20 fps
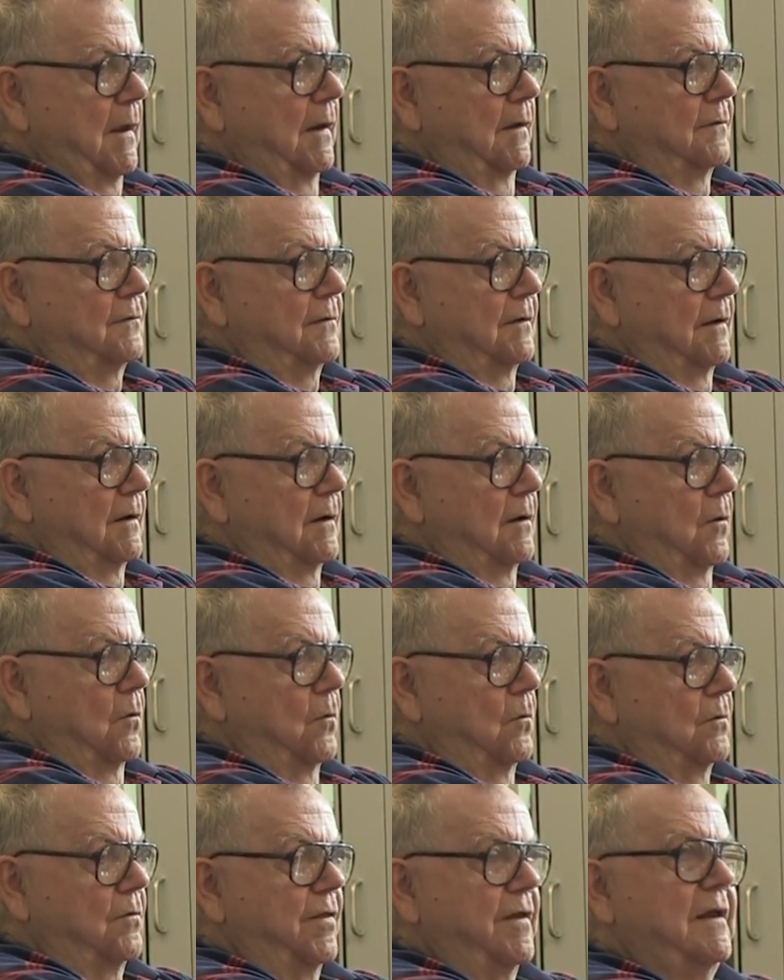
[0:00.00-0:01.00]
is the
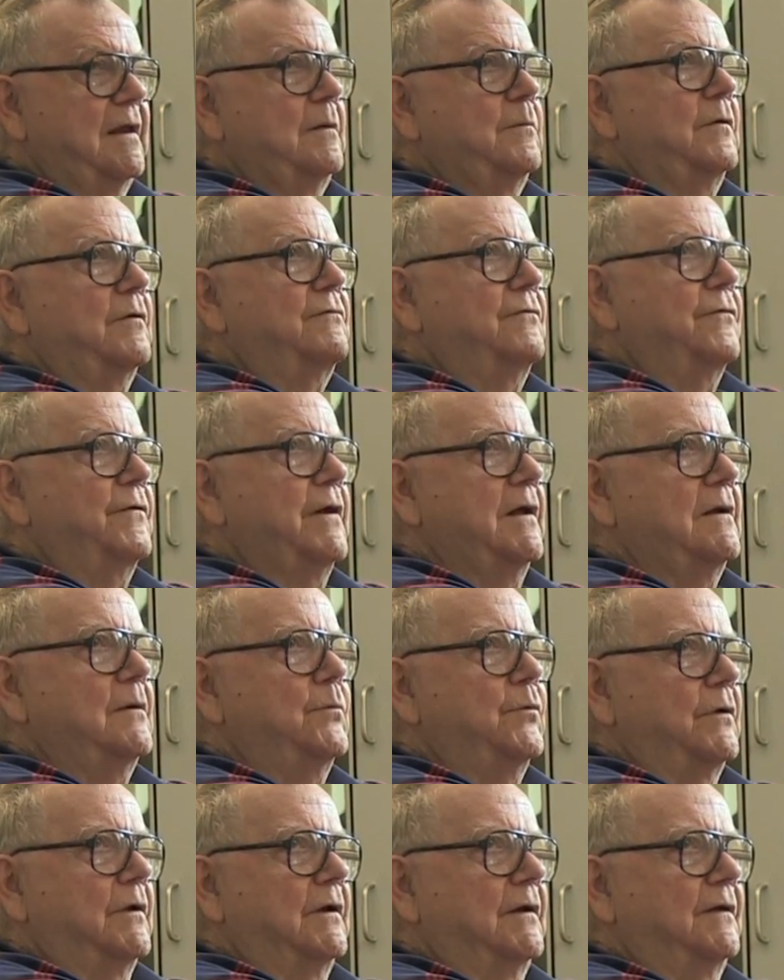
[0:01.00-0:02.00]
whole theme of free
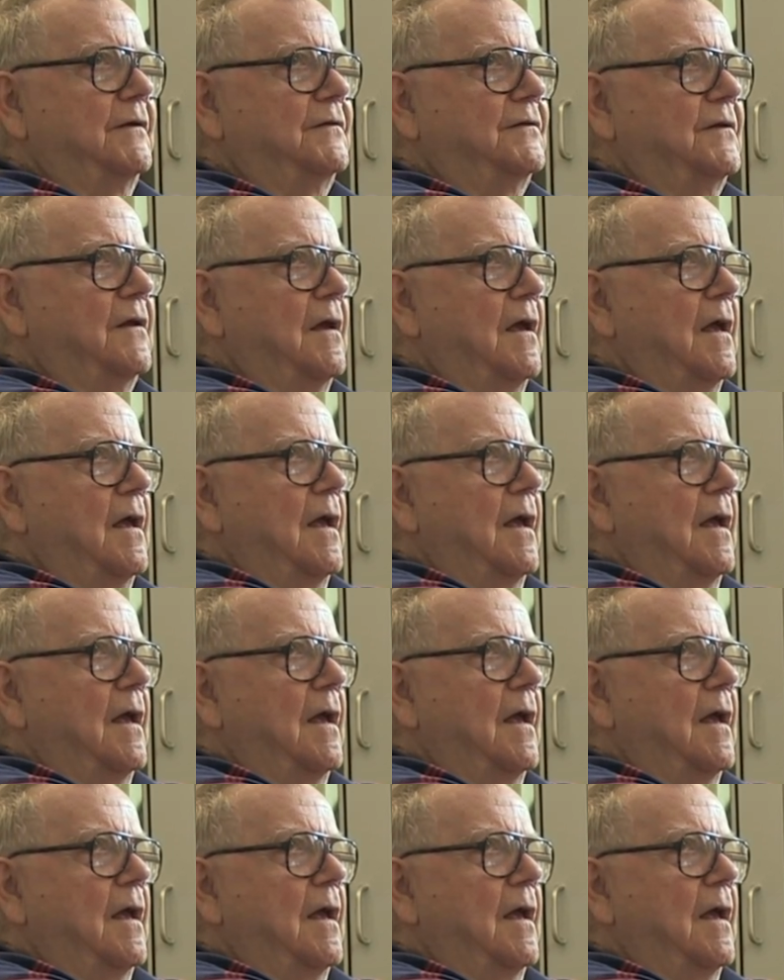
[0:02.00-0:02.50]
enterprise